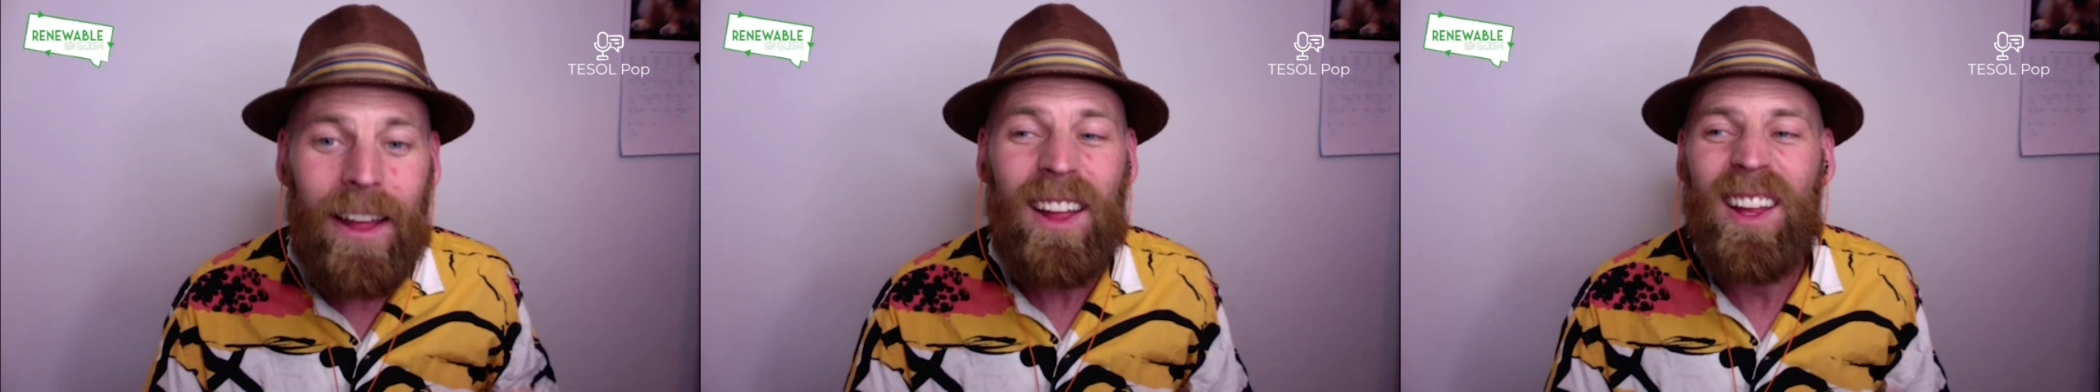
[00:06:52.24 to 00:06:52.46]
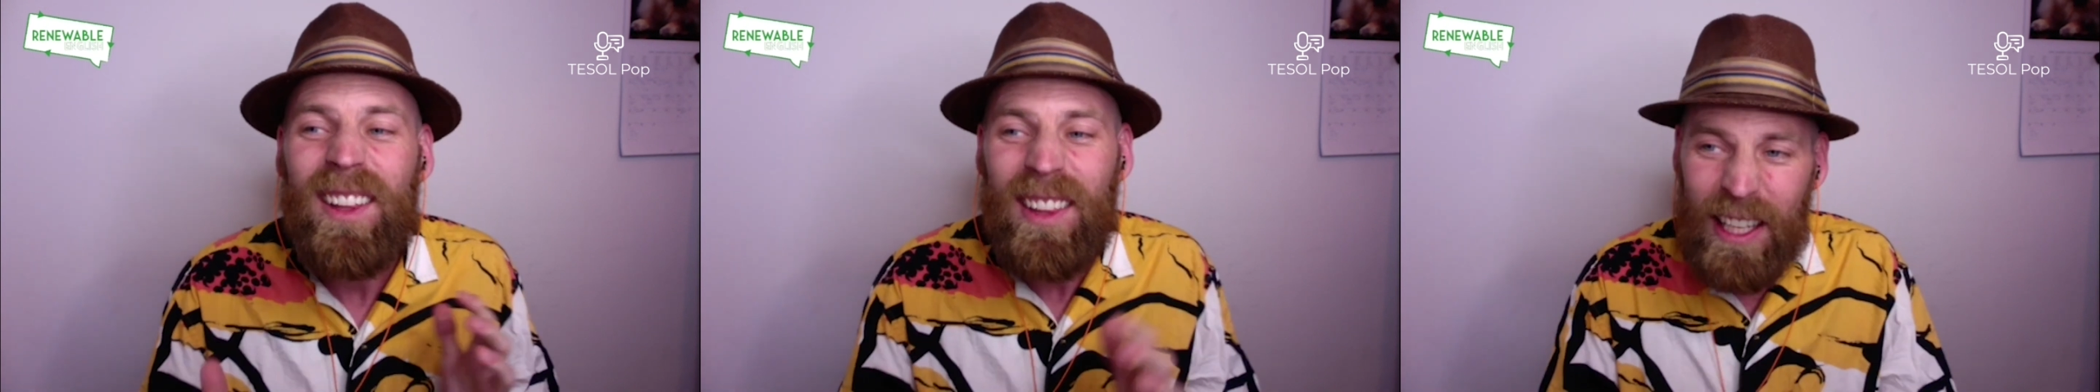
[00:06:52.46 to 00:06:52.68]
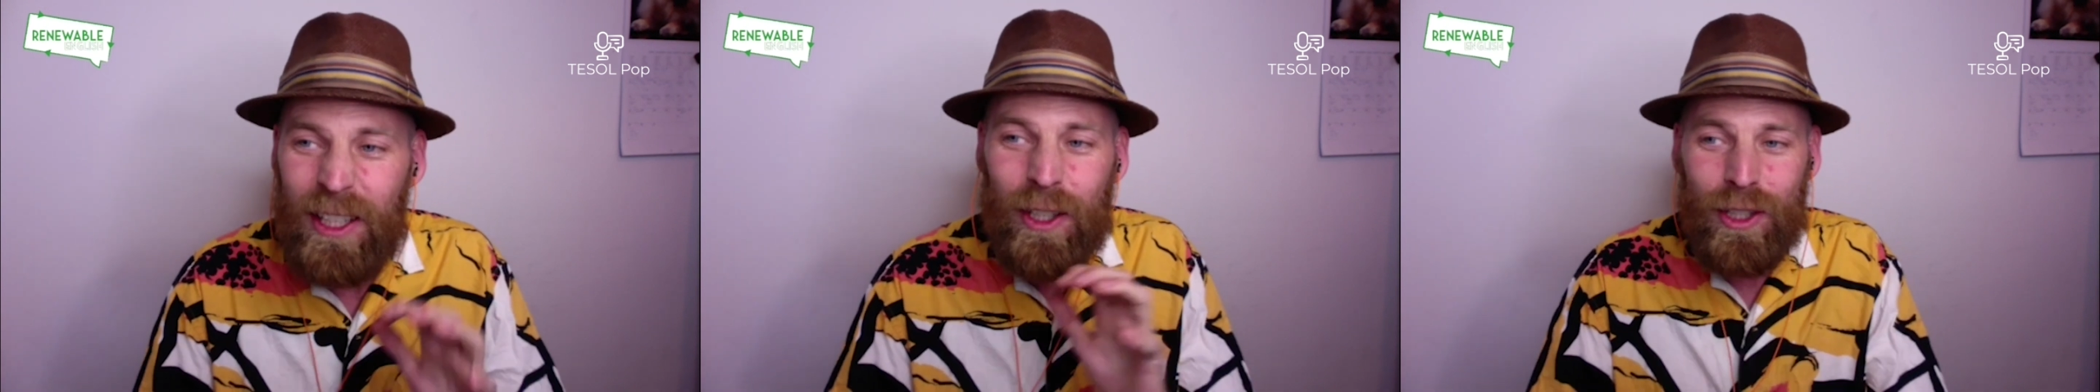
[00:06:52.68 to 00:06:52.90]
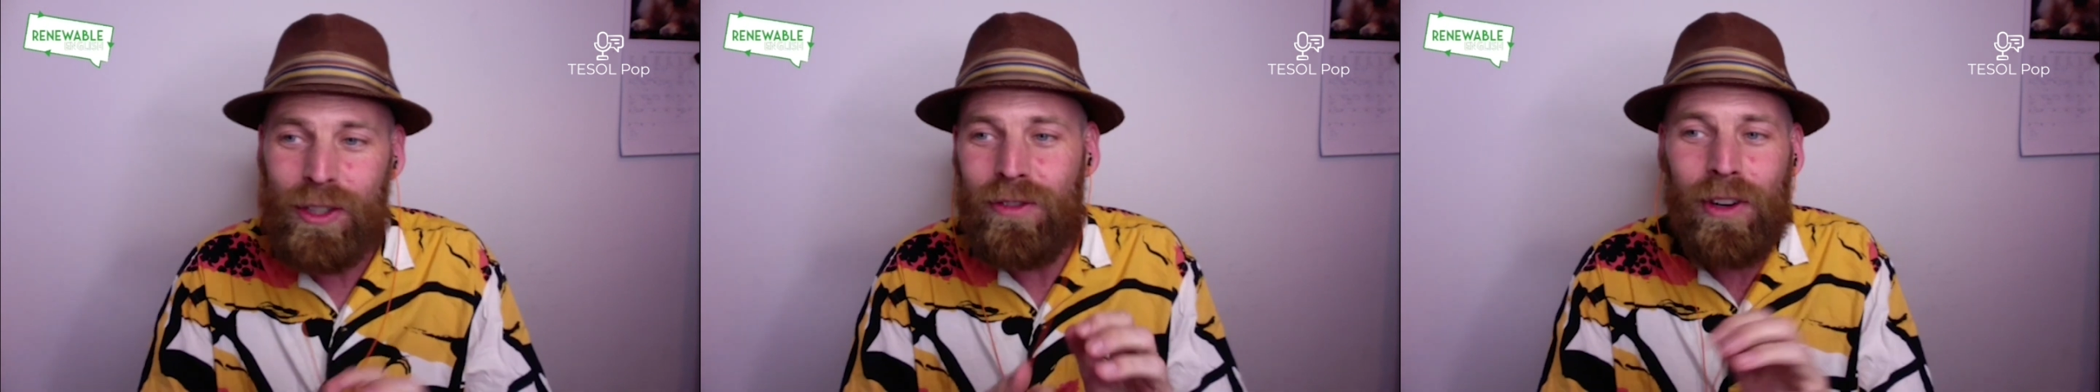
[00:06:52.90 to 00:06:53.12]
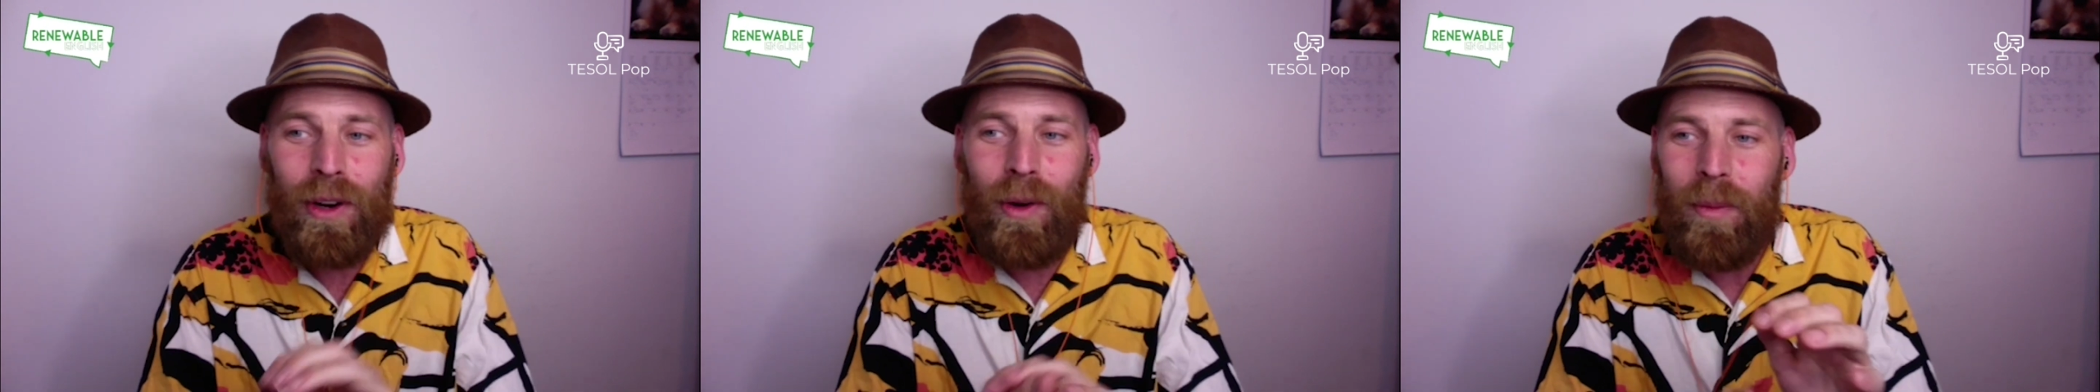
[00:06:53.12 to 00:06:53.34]
Then you
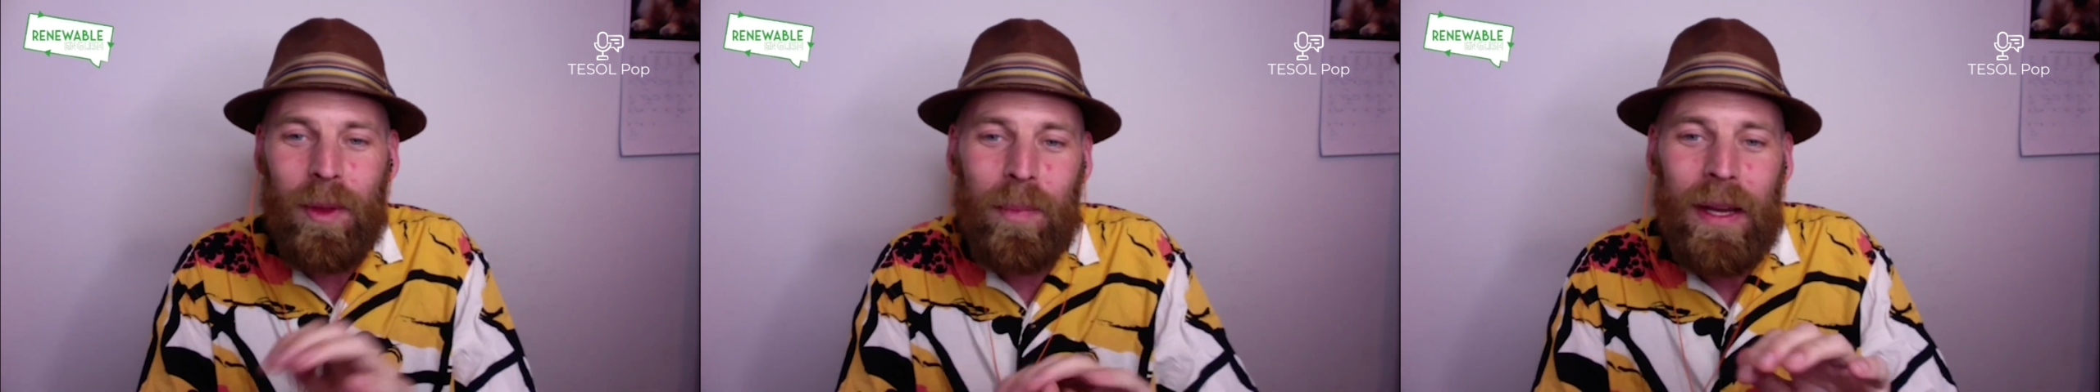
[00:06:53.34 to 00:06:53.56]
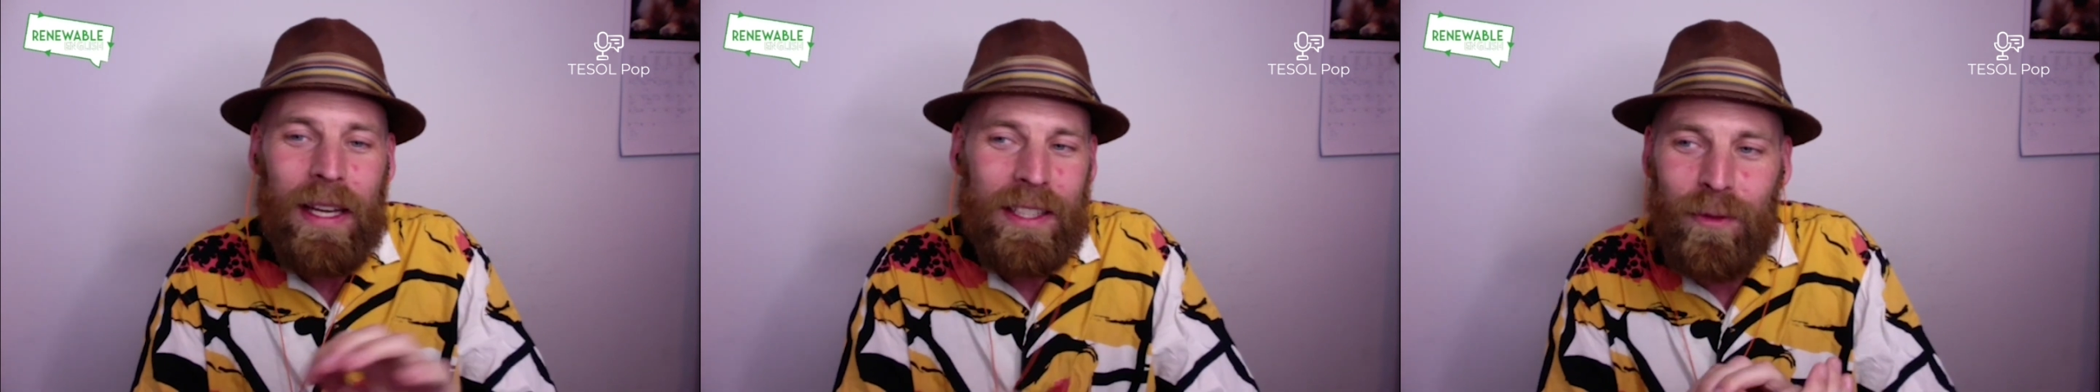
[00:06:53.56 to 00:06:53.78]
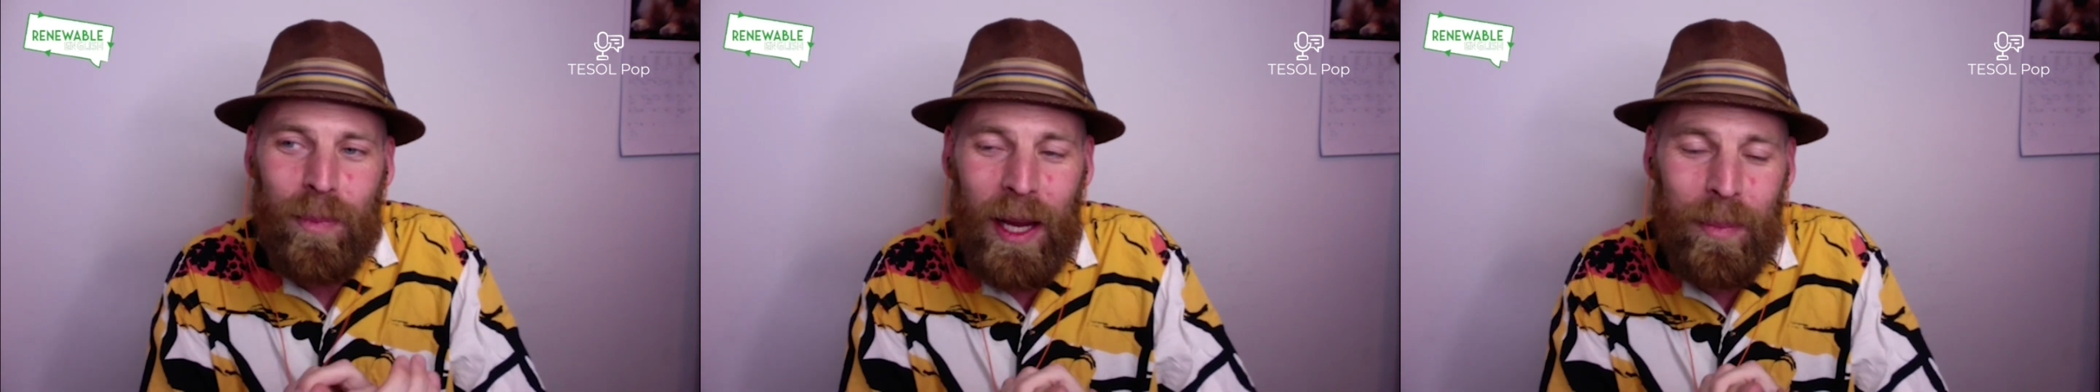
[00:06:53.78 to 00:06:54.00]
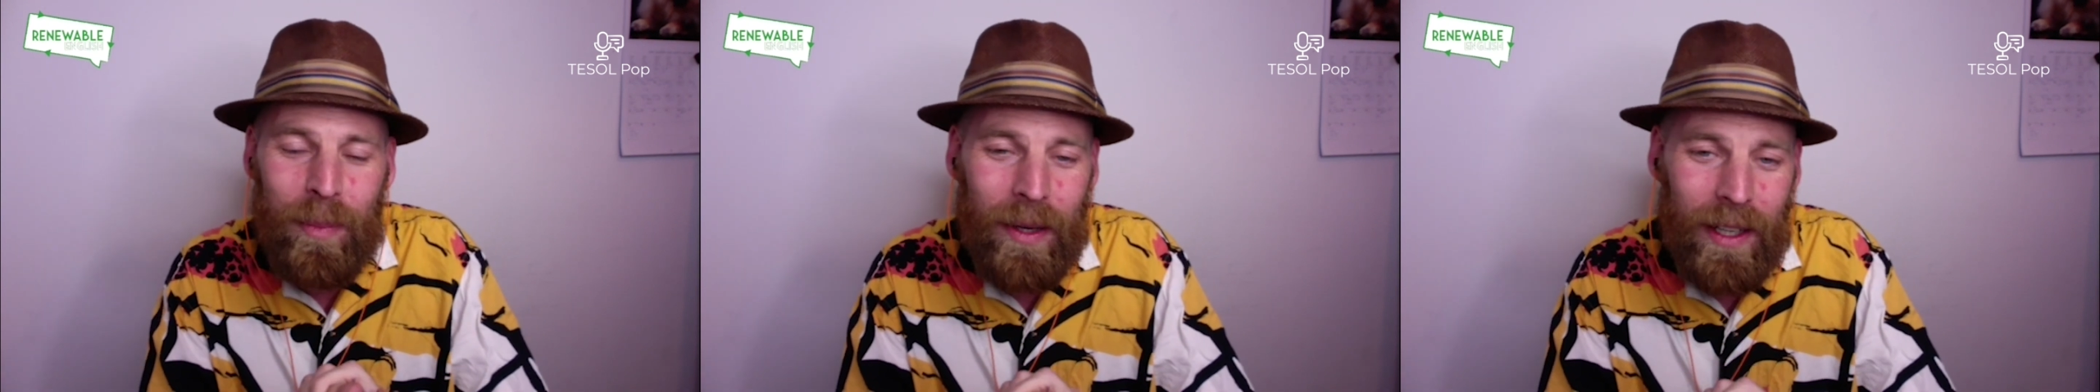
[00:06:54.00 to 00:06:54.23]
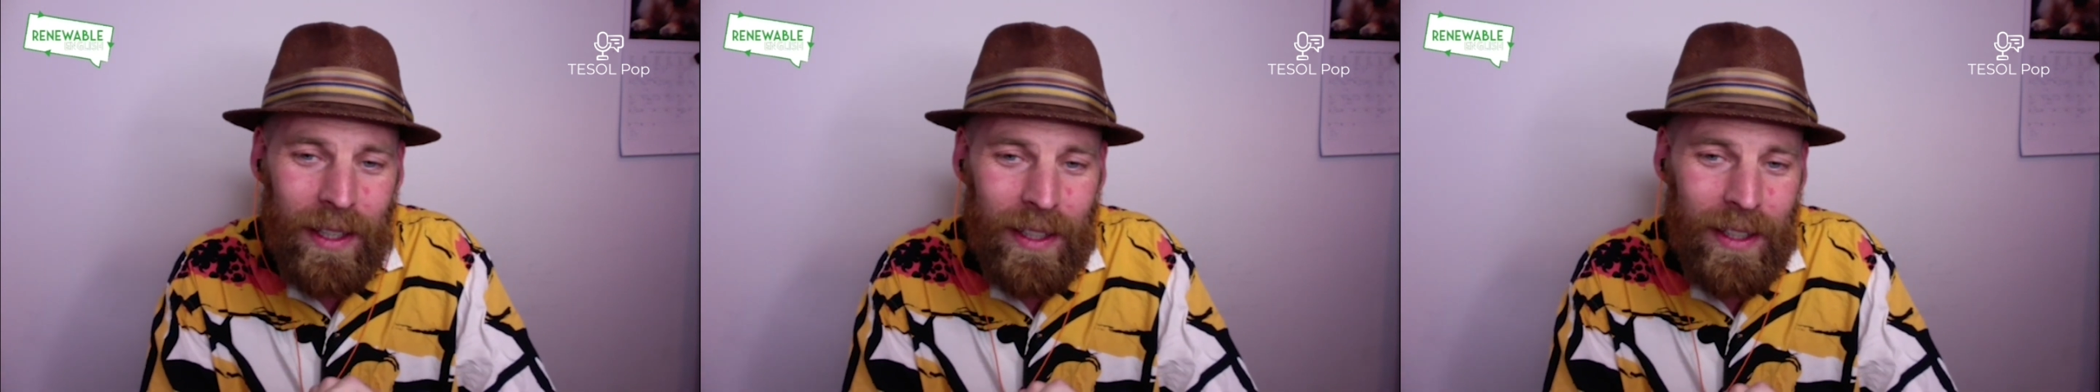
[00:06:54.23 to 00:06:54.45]
screw up the piece of
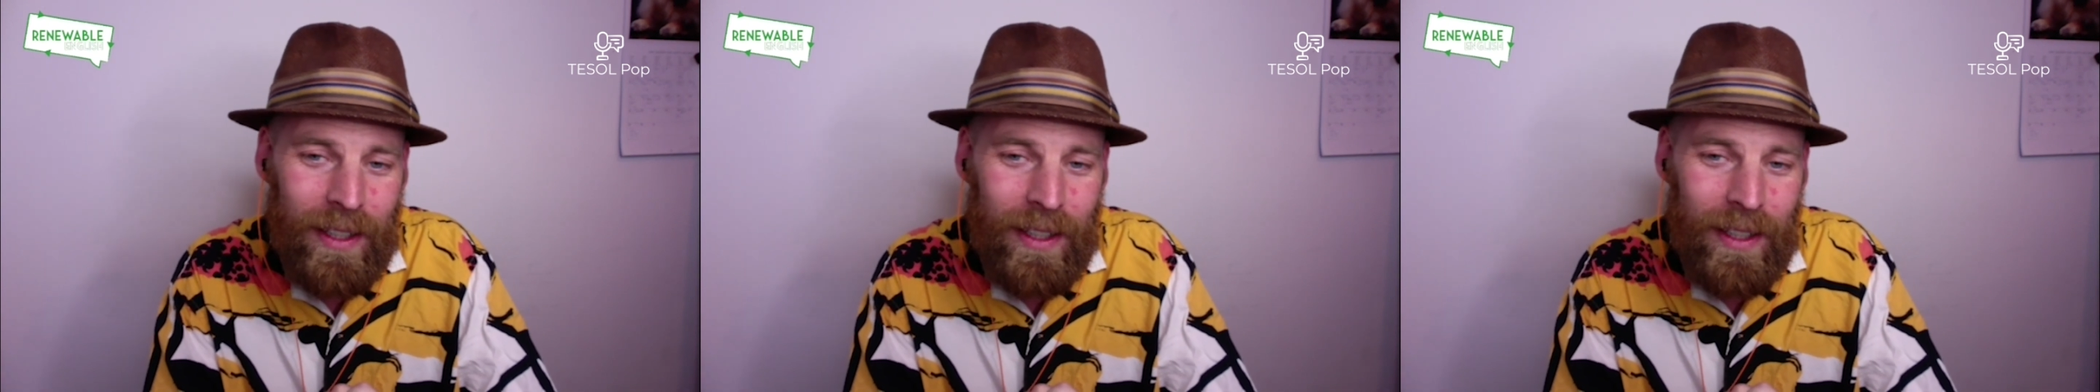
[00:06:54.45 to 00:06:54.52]
paper.